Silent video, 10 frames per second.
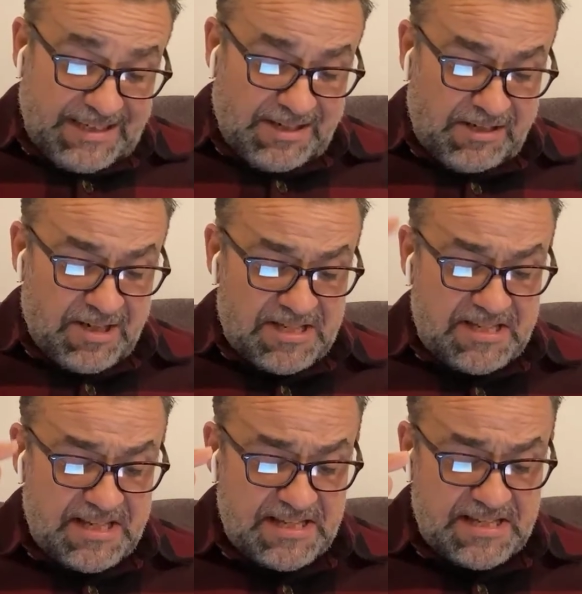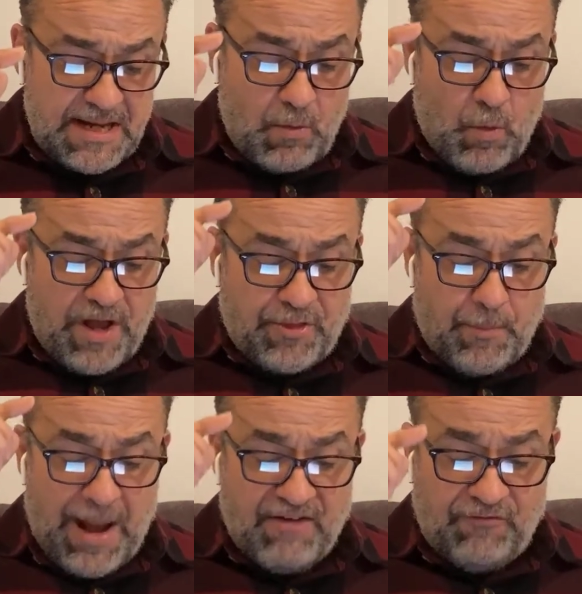consistent with
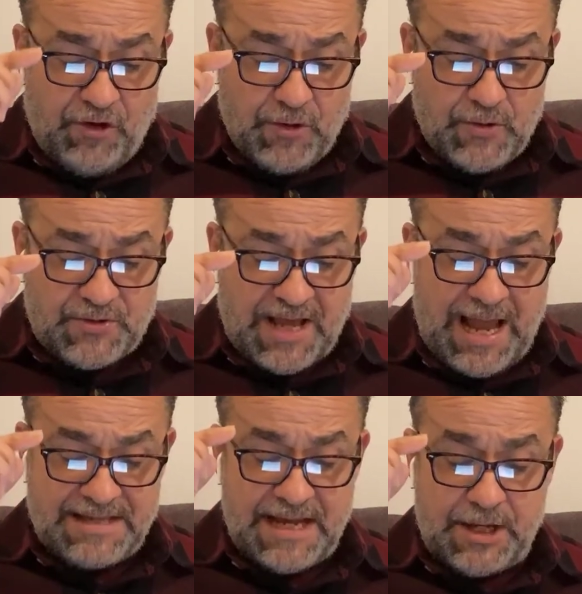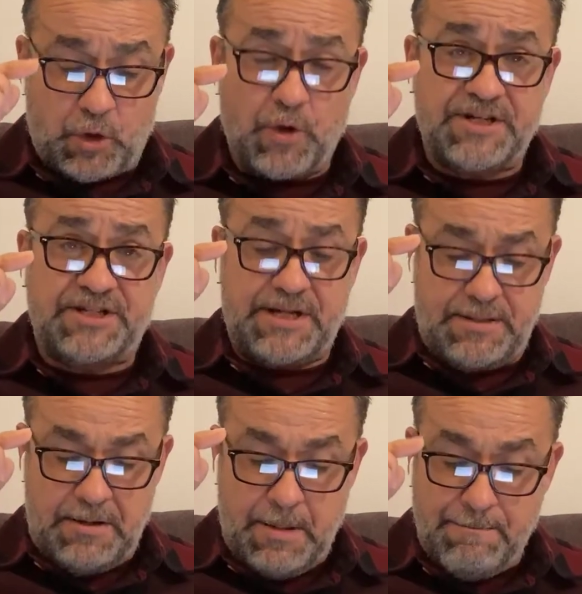my views as a
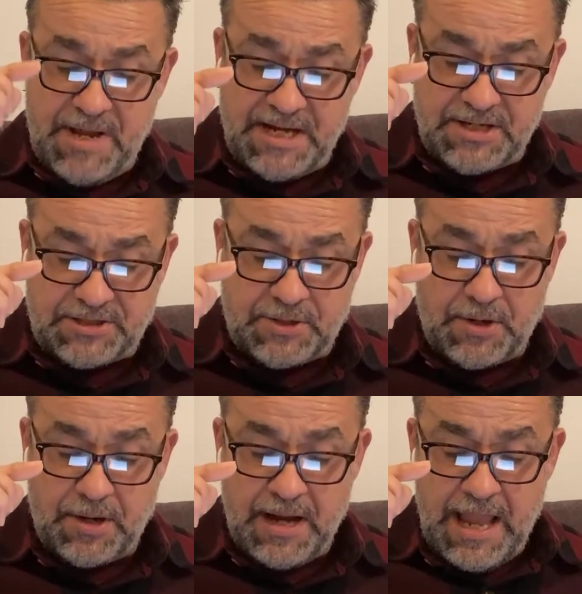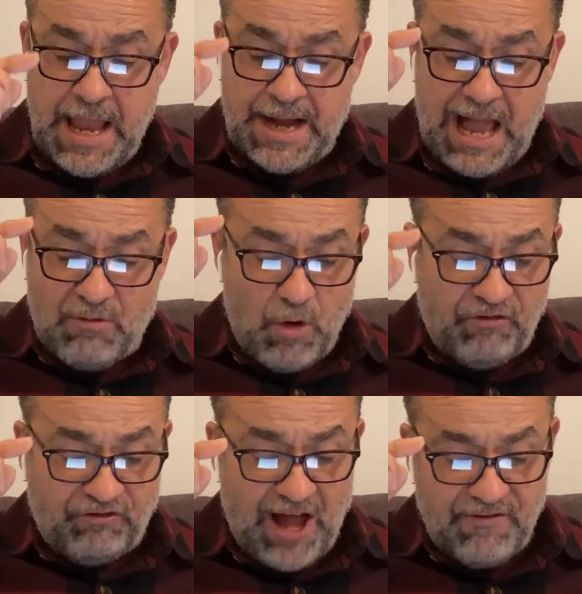Christian minister, and I will
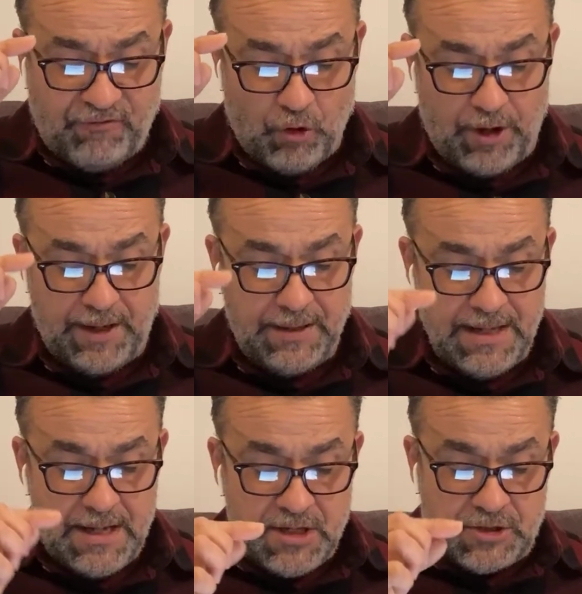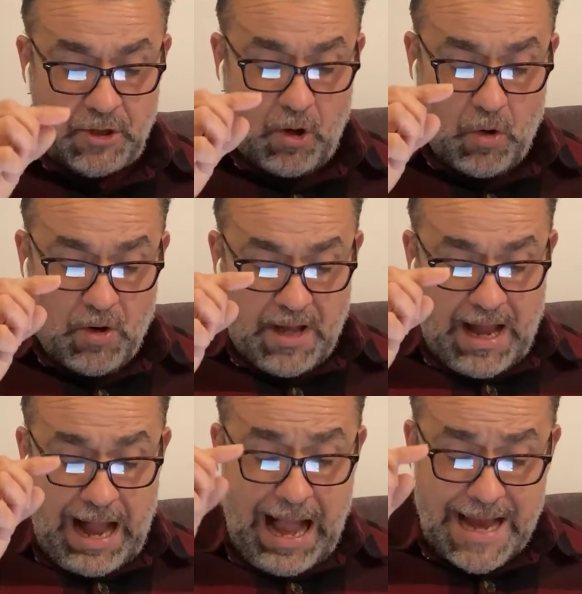fight for it. So
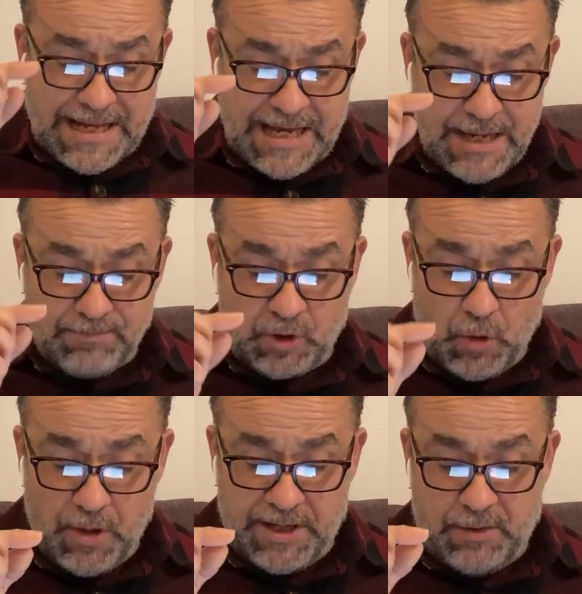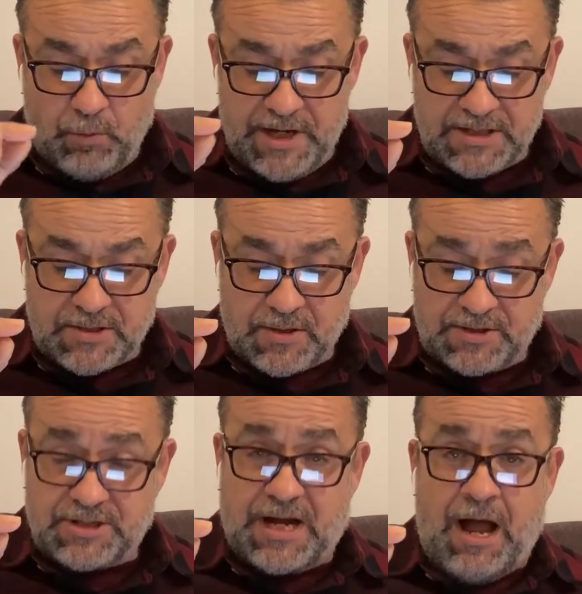I keep doing
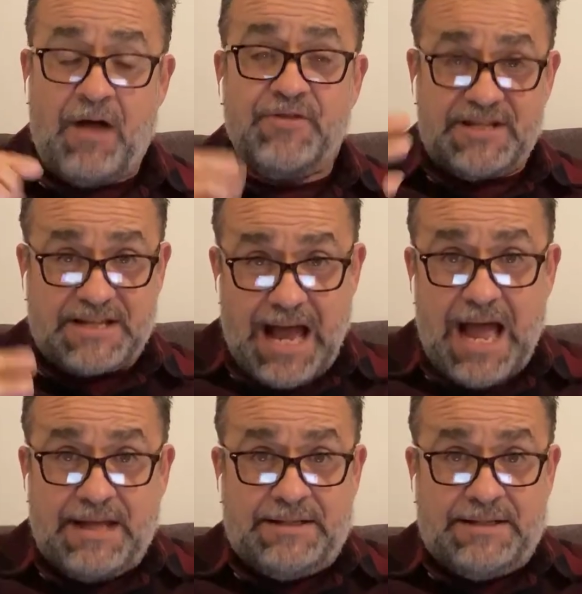research on this guy.